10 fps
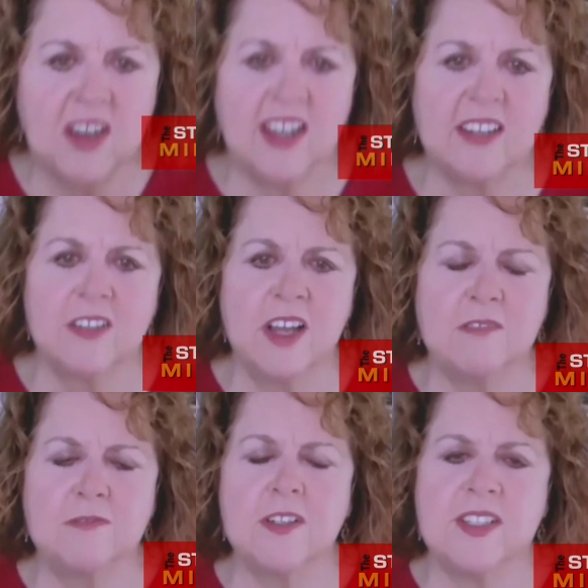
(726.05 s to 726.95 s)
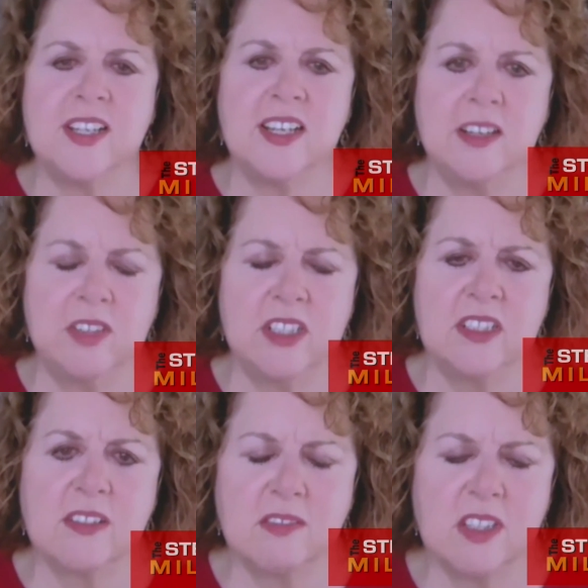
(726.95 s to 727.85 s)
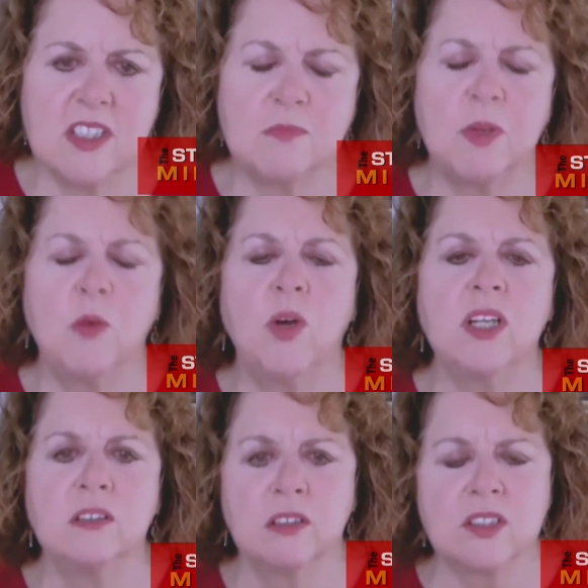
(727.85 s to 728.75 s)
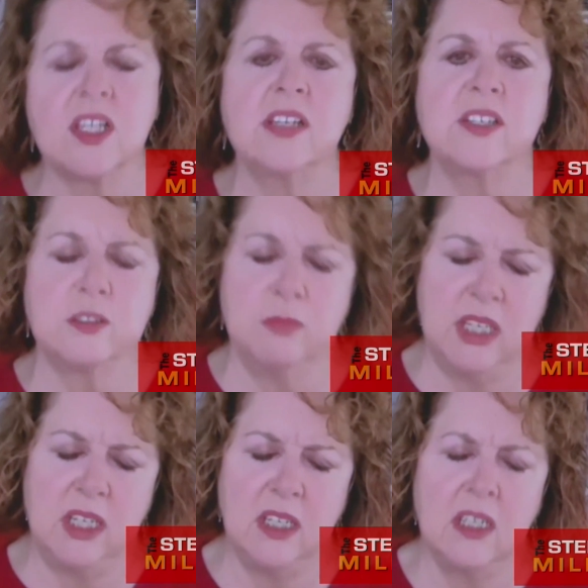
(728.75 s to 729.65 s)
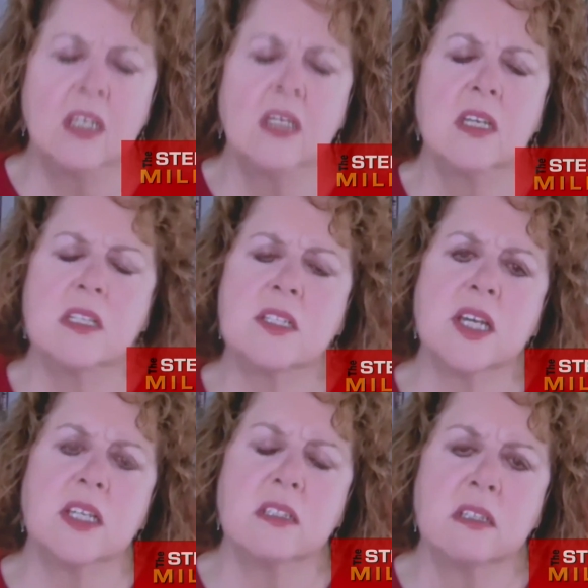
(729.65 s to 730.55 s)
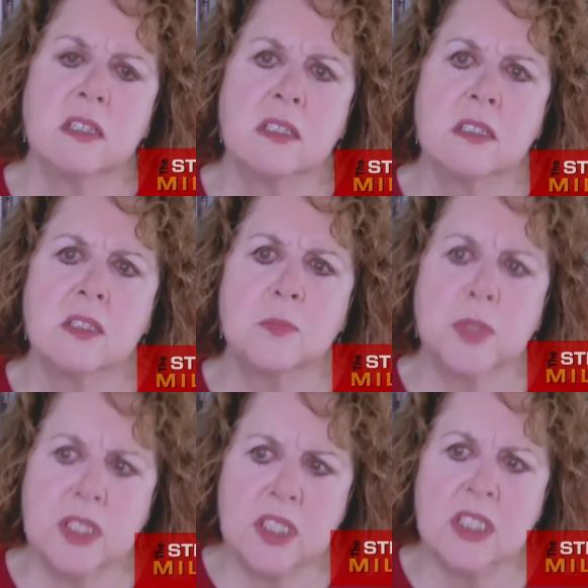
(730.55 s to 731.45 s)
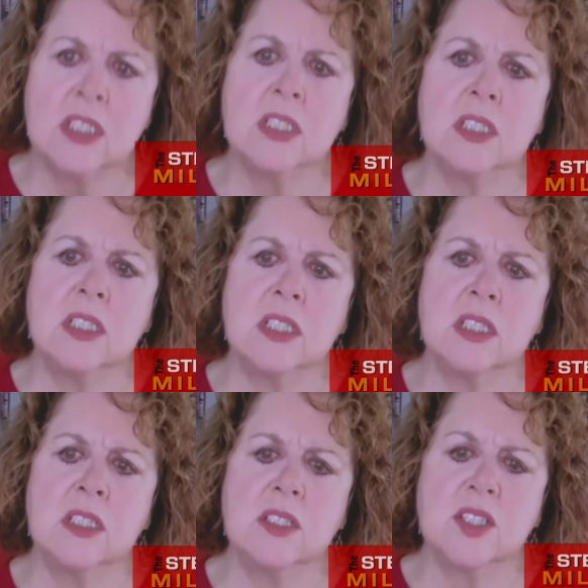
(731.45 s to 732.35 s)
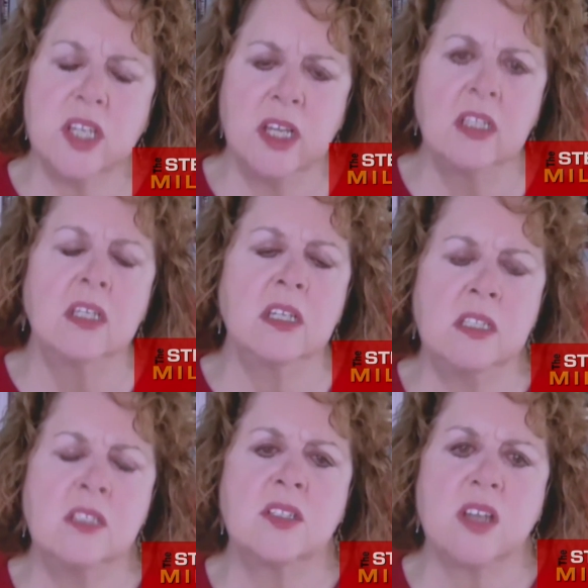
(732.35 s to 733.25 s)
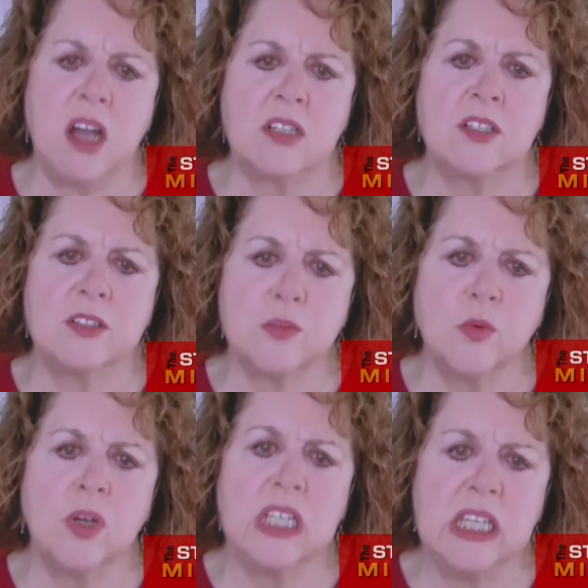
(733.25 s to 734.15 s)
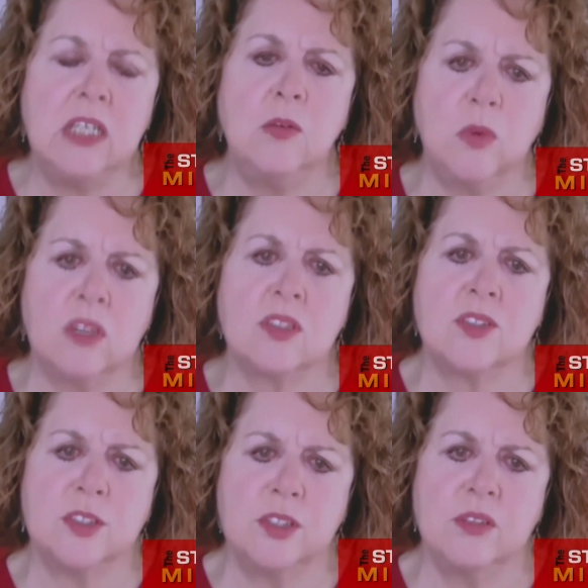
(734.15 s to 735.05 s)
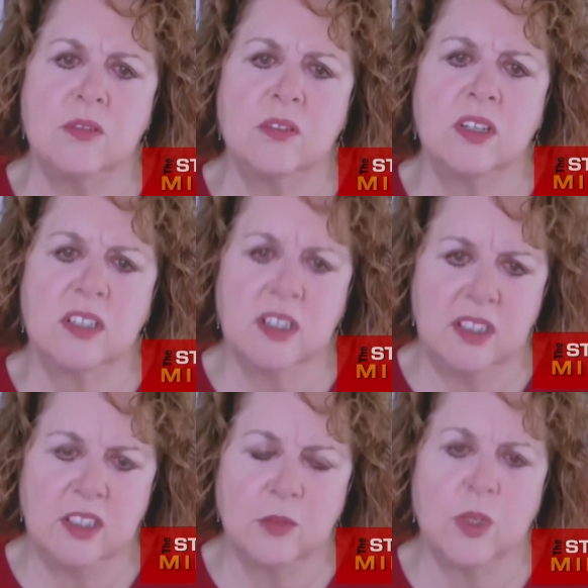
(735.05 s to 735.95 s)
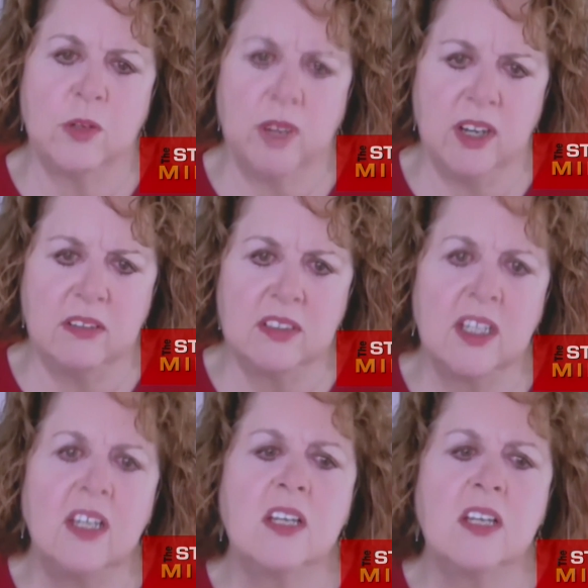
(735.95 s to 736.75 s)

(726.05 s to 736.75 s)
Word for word: I don't have firsthand evidence of this, but what it looks like to me is that the president is telling his doctors what he wants to do not the other way around. Yeah.